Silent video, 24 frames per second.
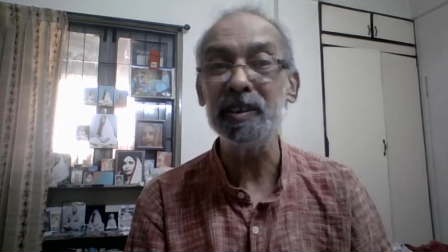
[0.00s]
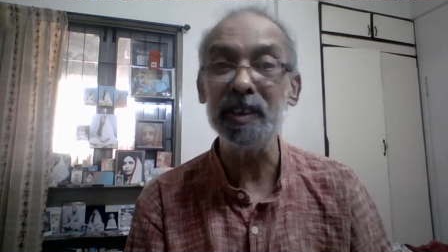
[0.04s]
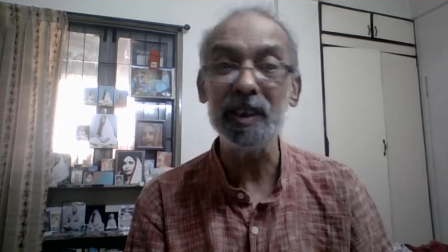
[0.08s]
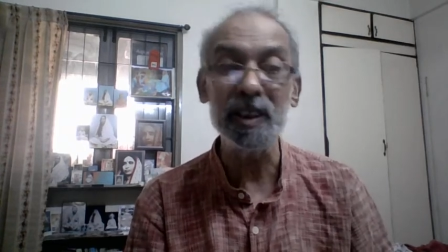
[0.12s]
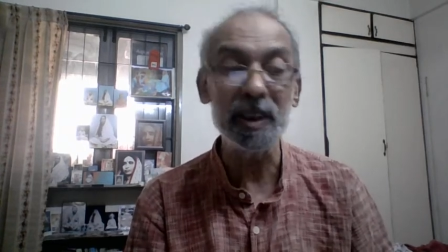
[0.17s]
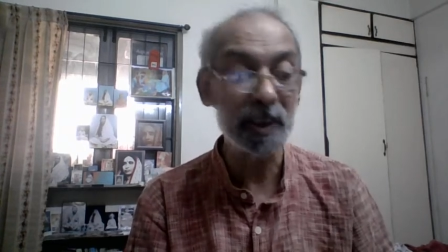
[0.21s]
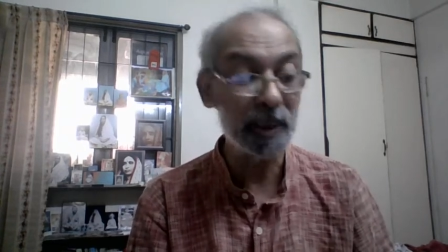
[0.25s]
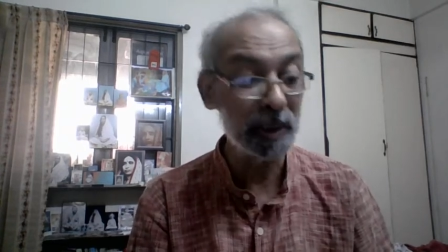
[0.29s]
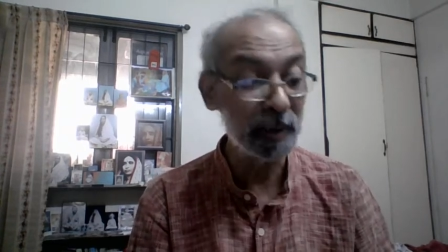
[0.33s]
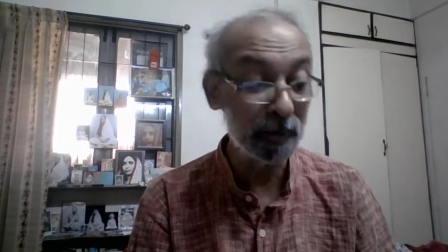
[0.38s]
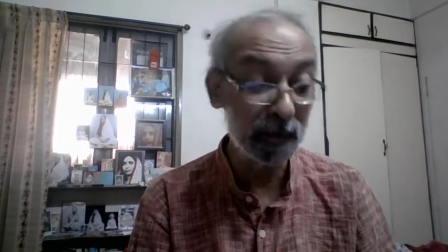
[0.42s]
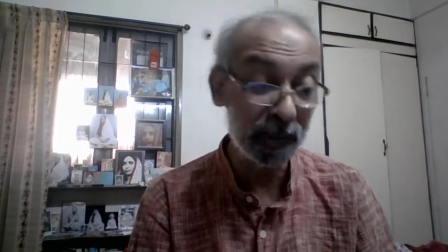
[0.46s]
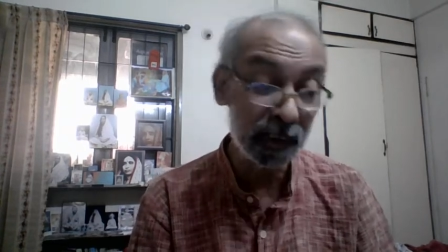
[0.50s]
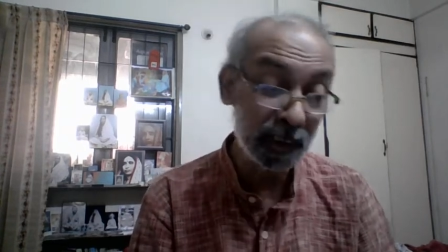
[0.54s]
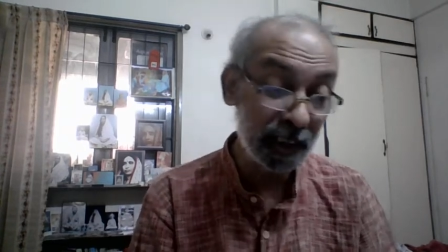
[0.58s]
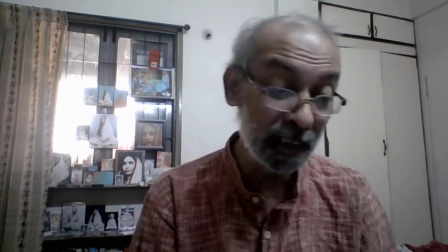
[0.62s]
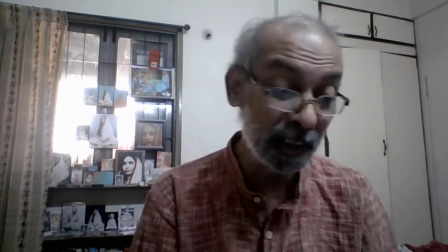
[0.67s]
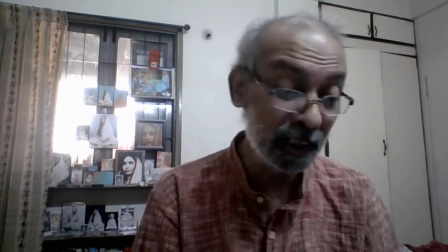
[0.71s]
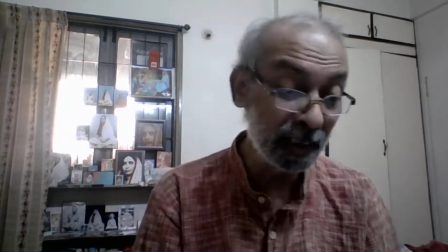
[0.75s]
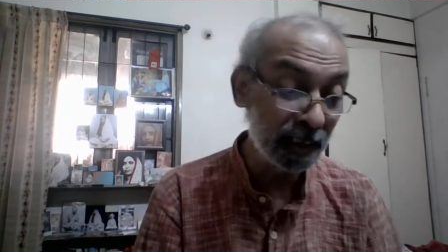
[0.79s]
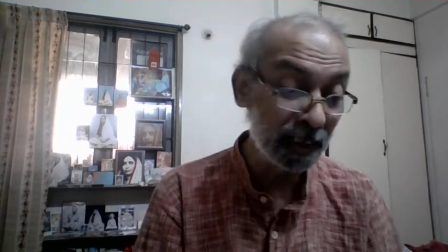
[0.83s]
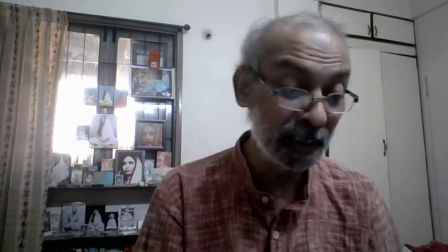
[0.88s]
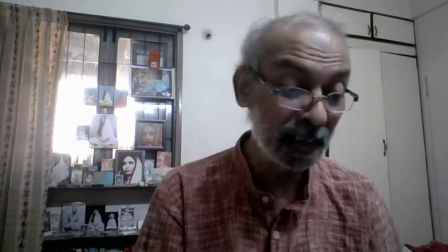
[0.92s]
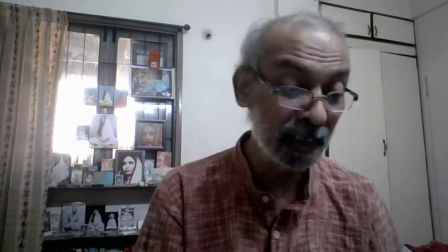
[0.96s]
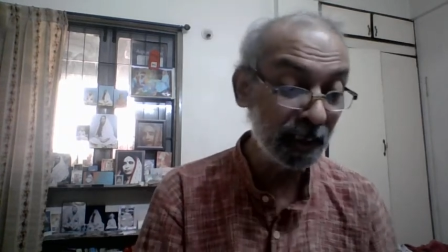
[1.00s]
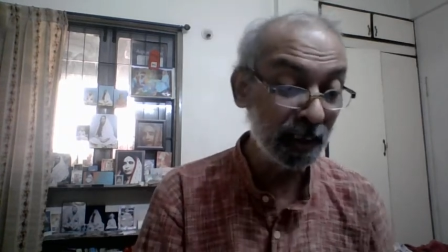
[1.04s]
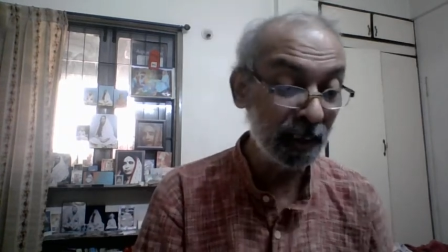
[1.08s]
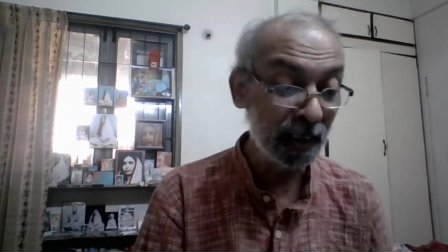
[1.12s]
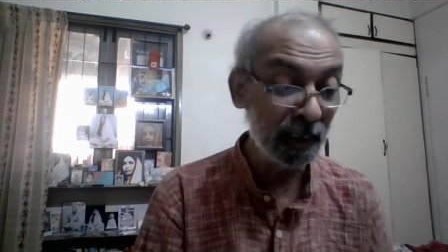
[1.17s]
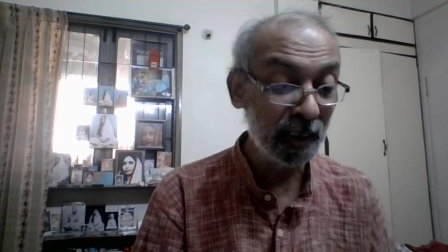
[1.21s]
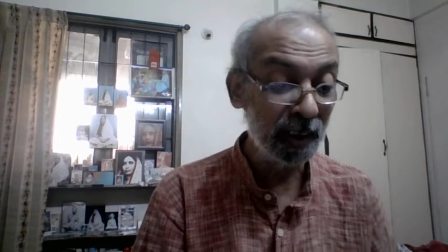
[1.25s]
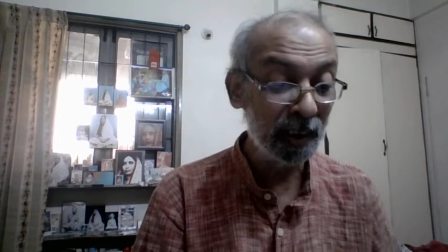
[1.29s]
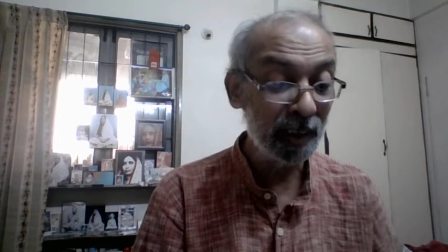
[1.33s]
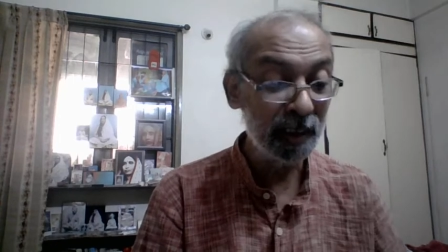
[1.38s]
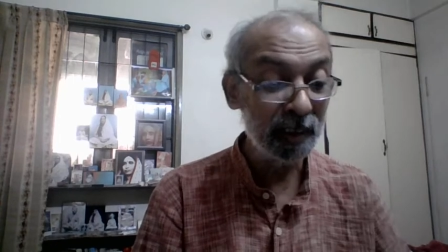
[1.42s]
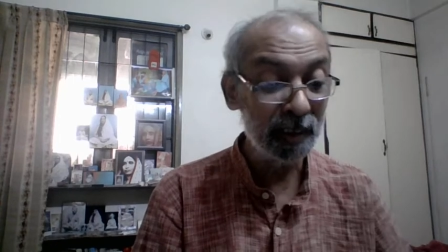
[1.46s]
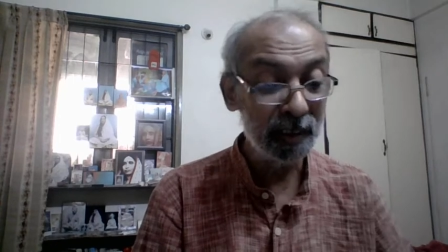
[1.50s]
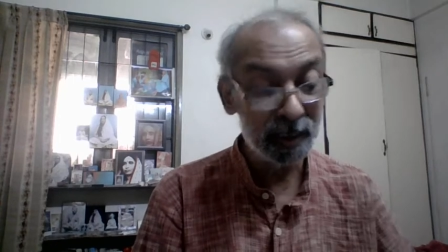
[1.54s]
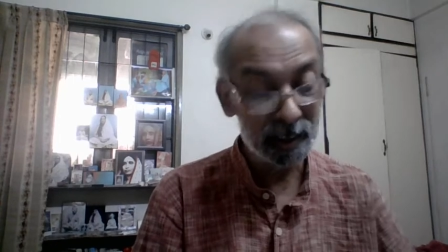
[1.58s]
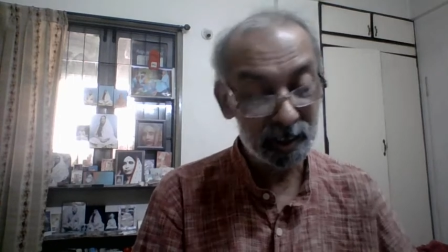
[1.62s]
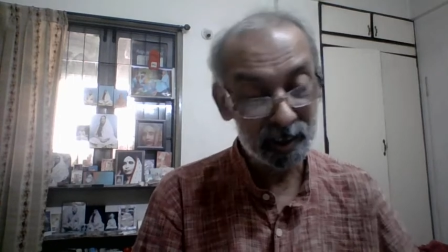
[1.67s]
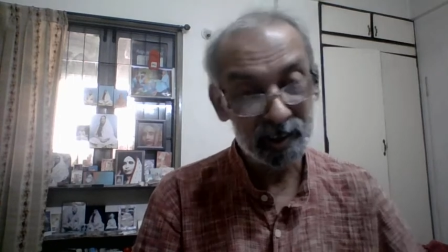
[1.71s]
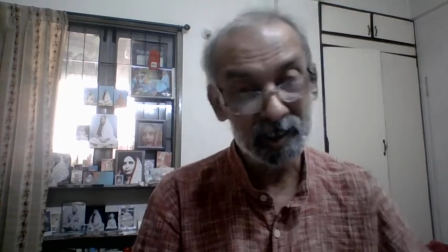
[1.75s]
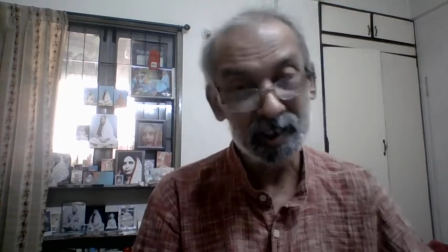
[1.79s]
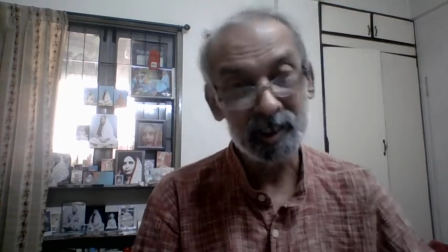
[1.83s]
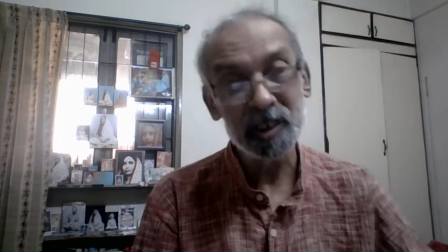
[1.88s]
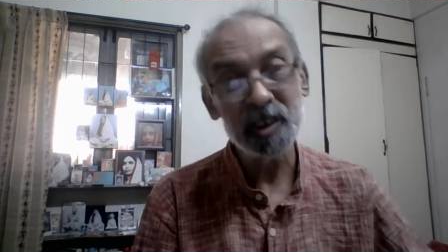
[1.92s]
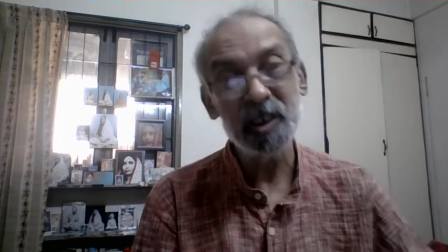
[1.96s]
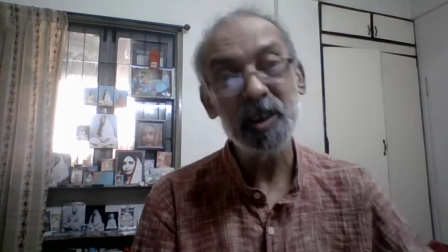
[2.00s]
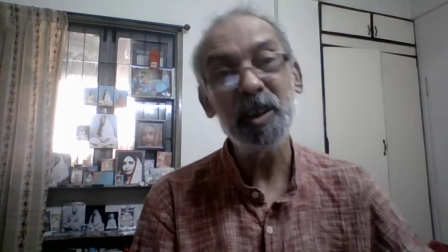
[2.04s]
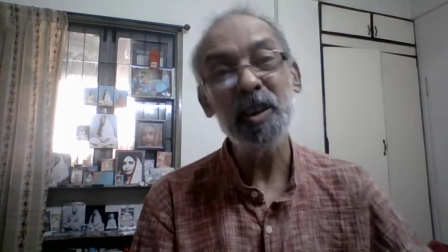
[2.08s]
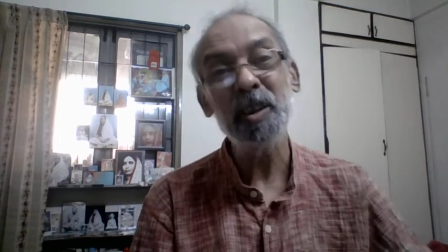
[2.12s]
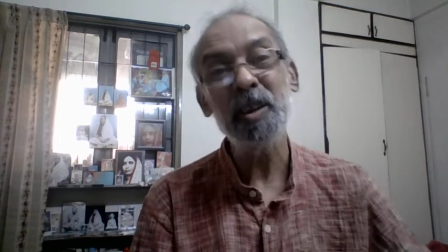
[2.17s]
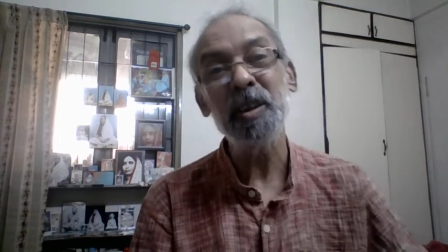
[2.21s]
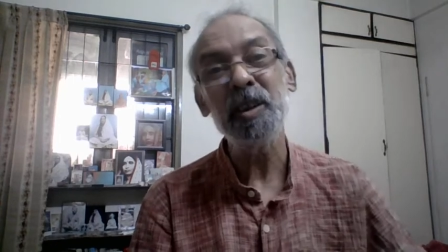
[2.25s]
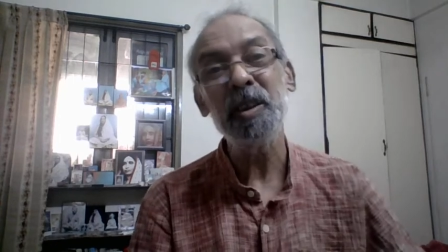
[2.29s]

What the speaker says: Kishab said, that sir,